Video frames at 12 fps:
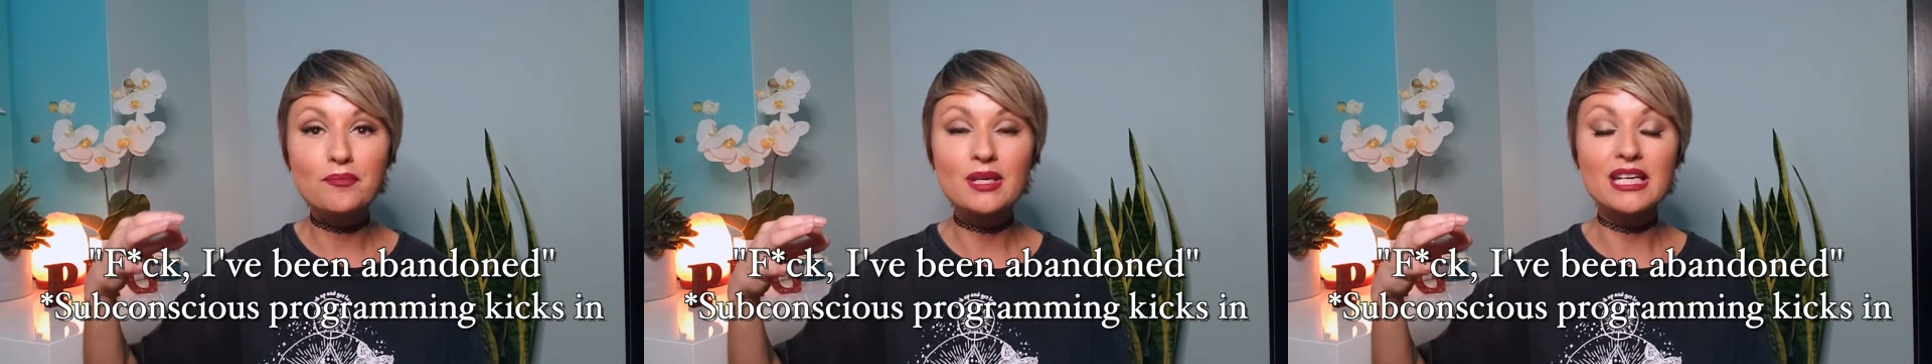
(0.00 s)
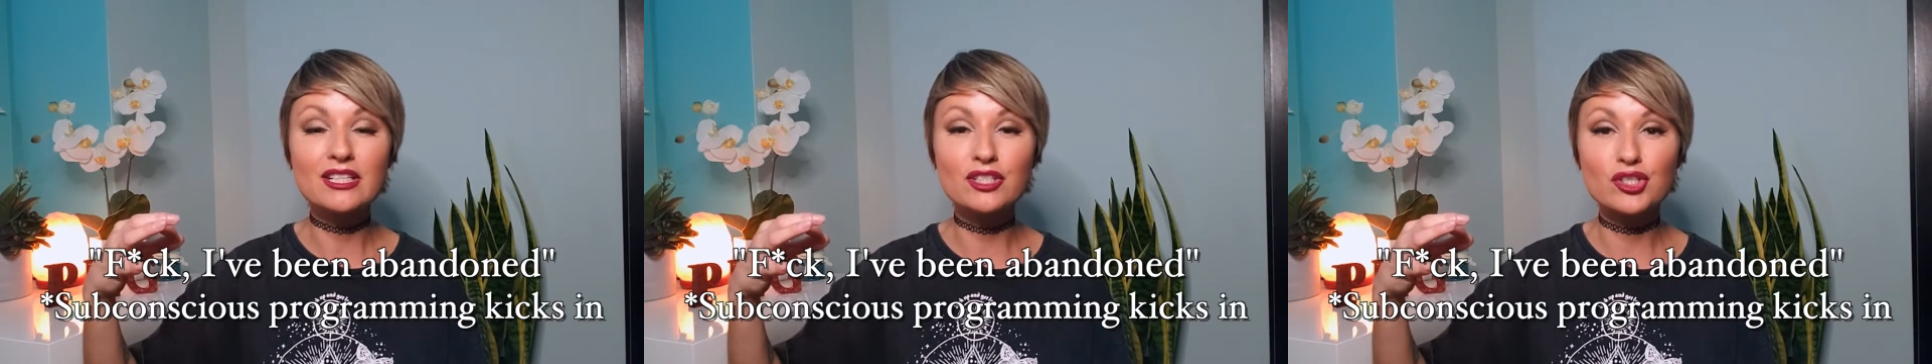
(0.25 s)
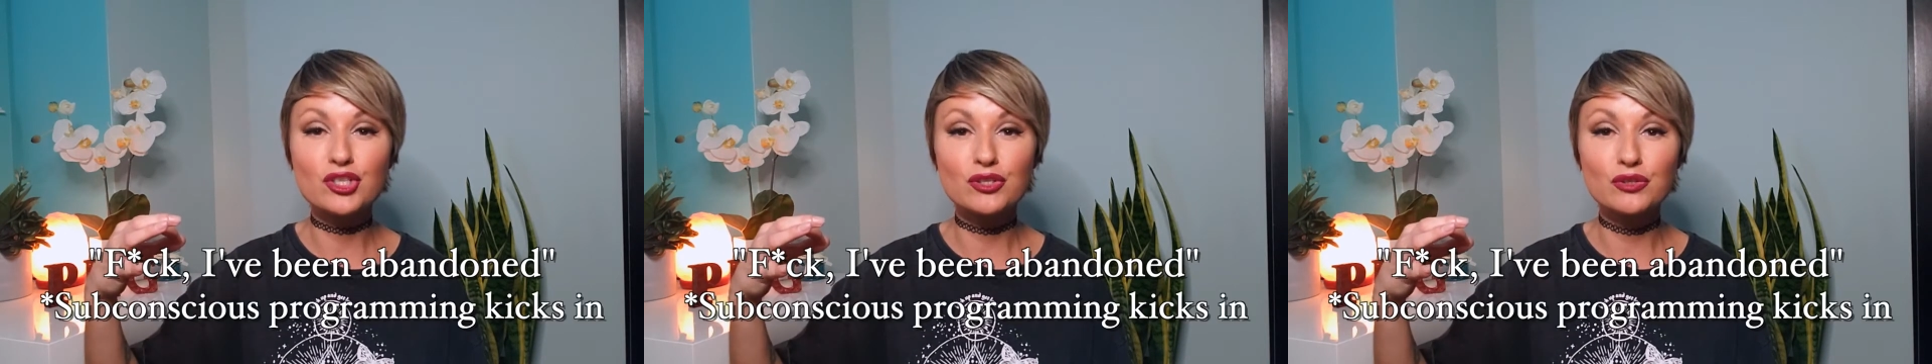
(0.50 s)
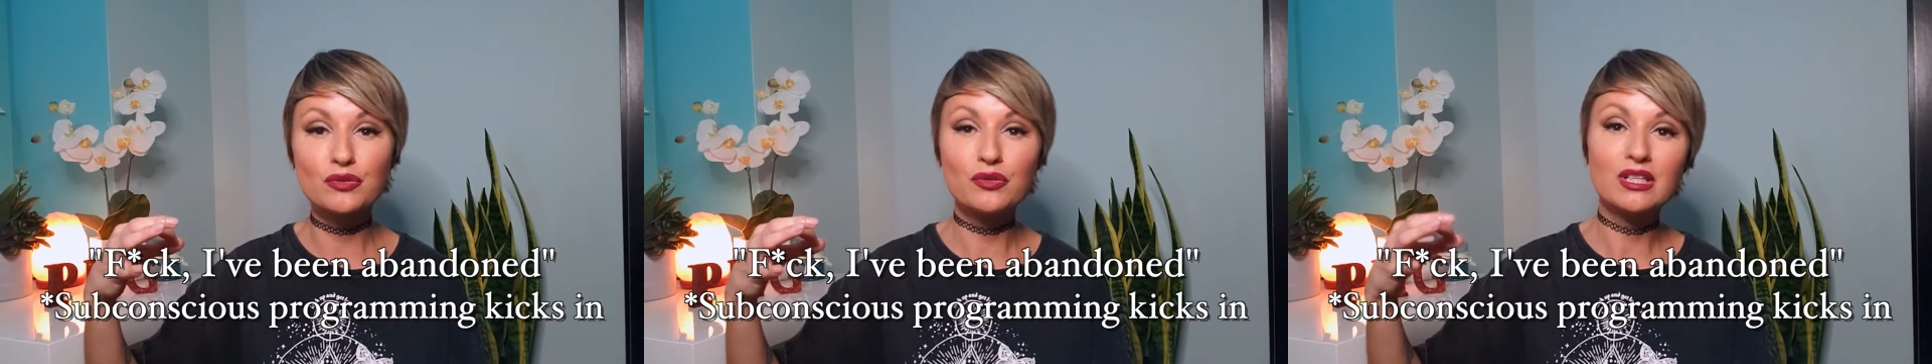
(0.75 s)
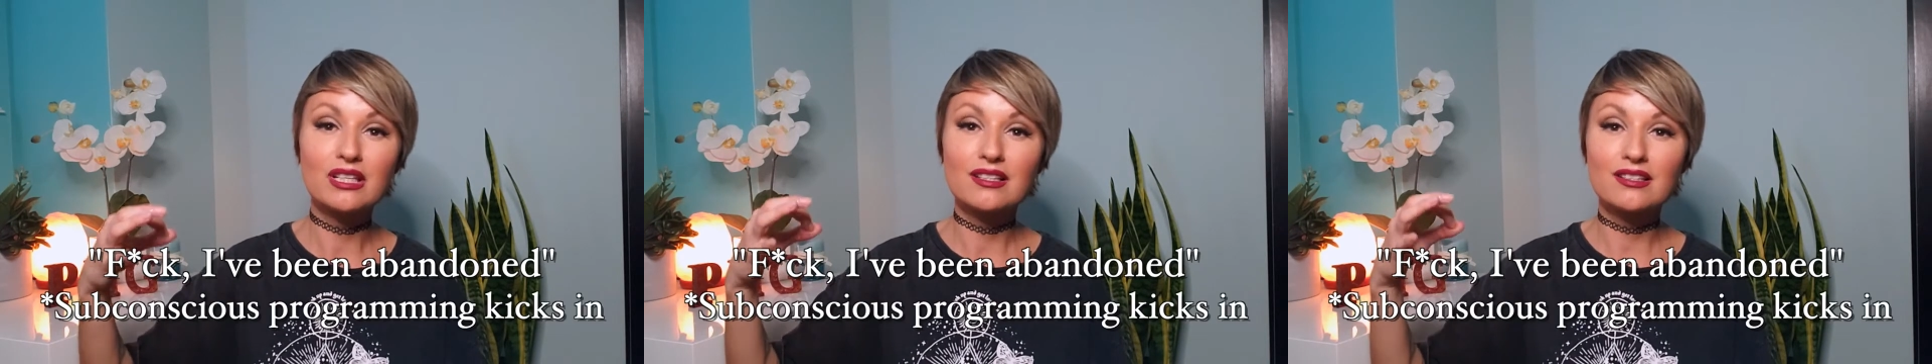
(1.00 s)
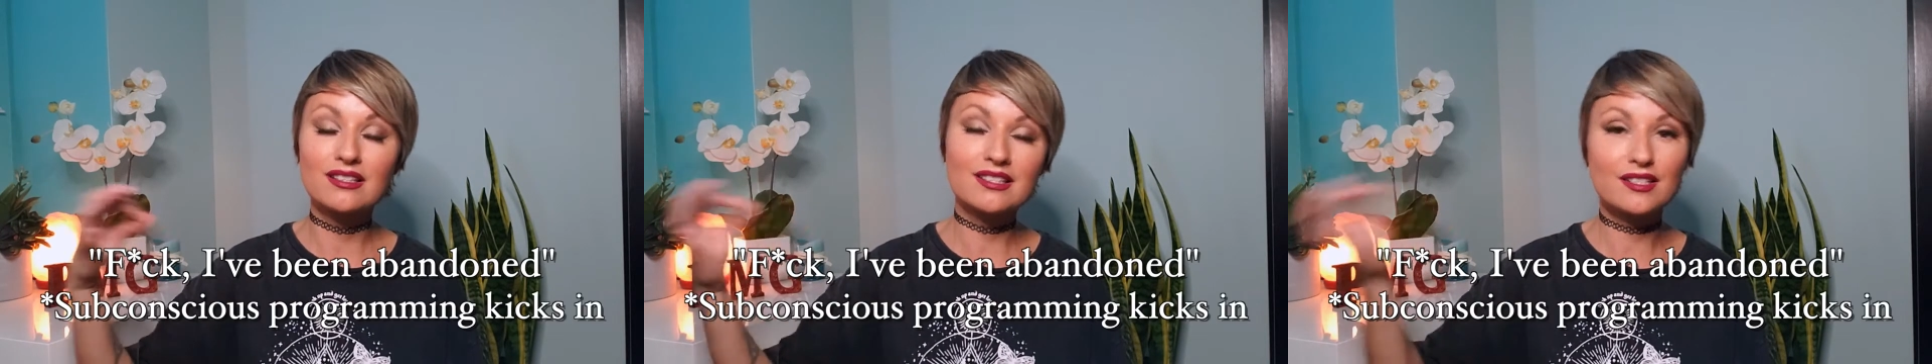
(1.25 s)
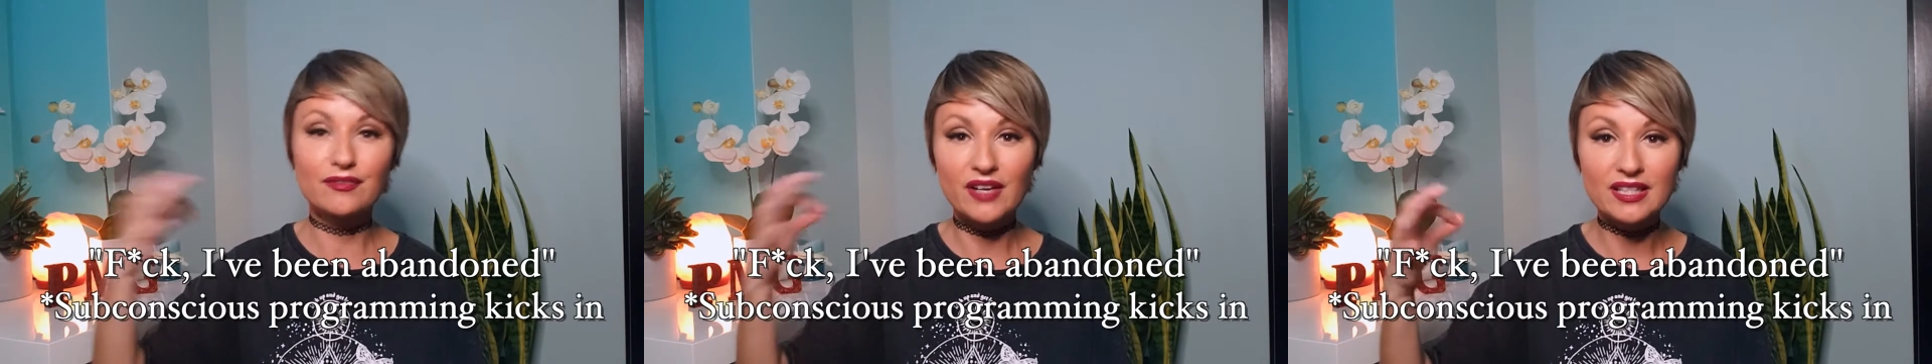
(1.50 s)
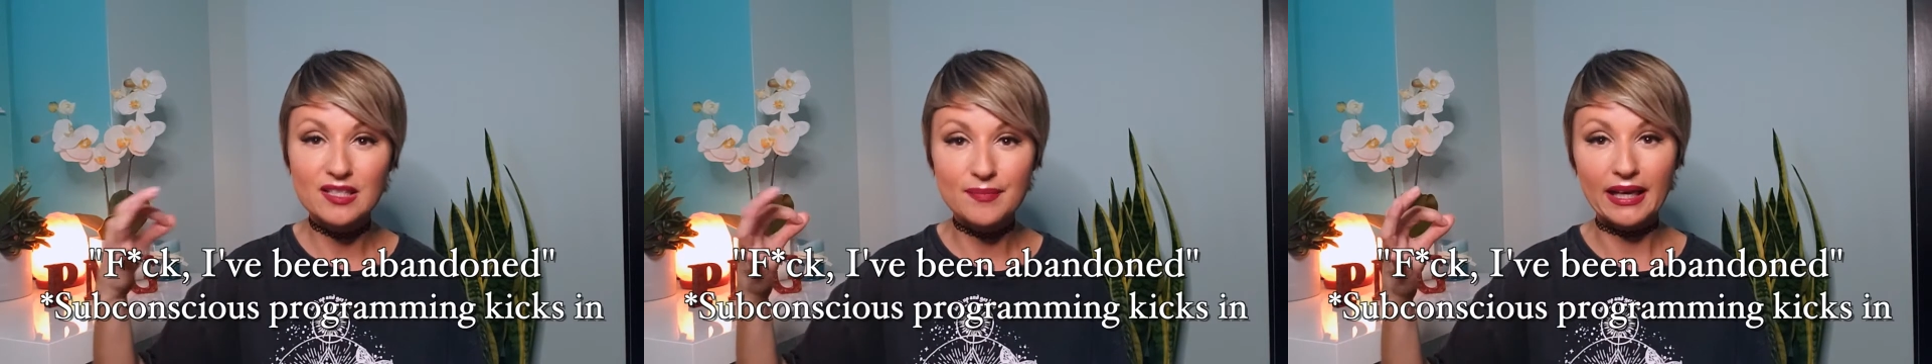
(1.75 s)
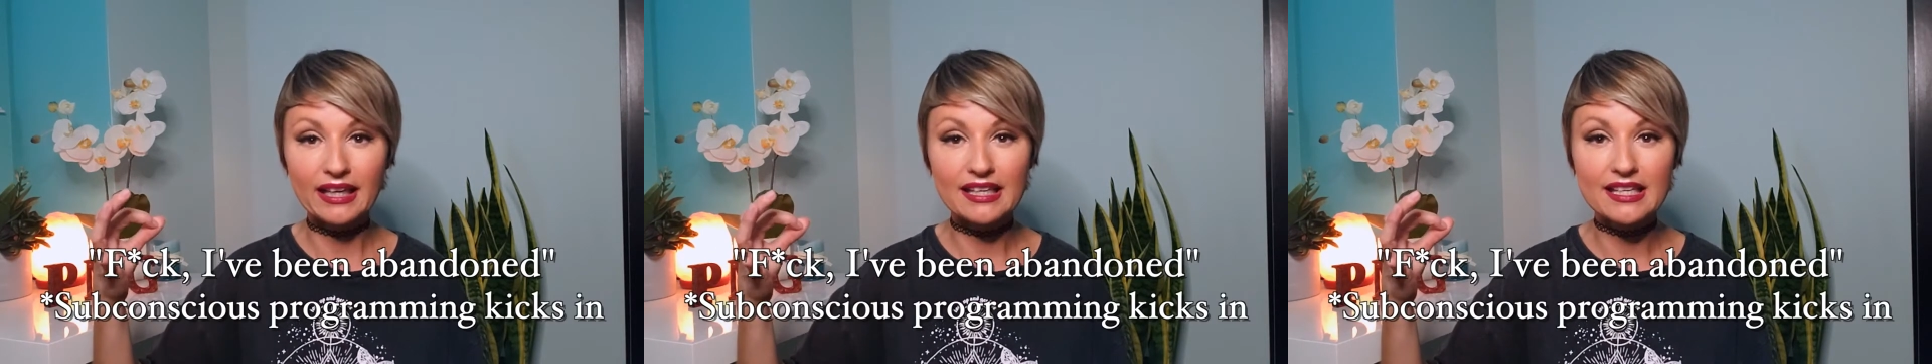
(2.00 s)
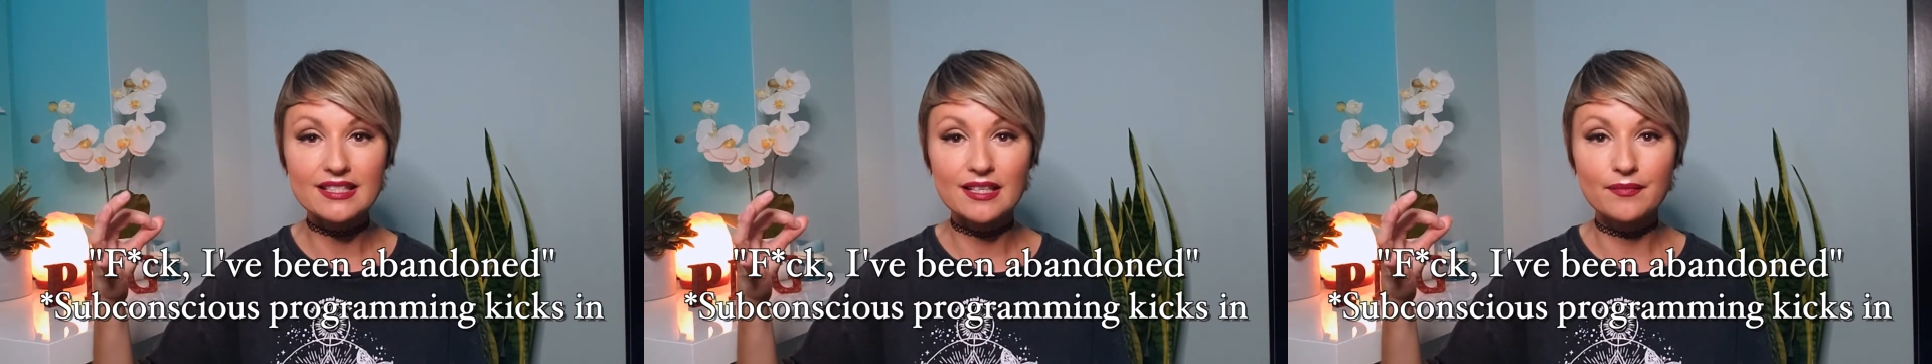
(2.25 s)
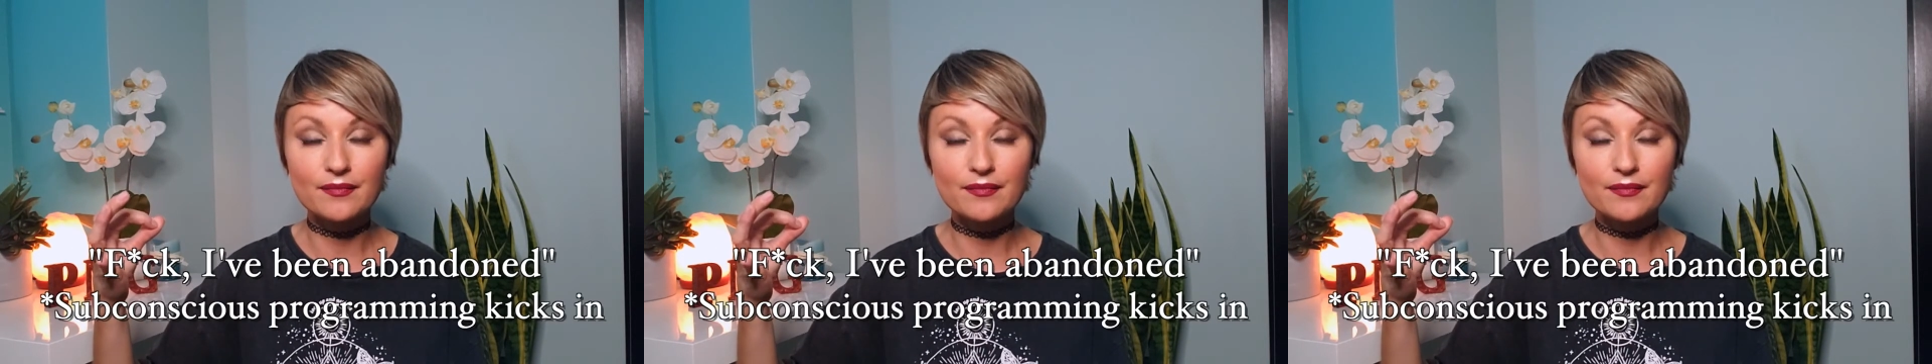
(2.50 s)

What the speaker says: into this defense mechanism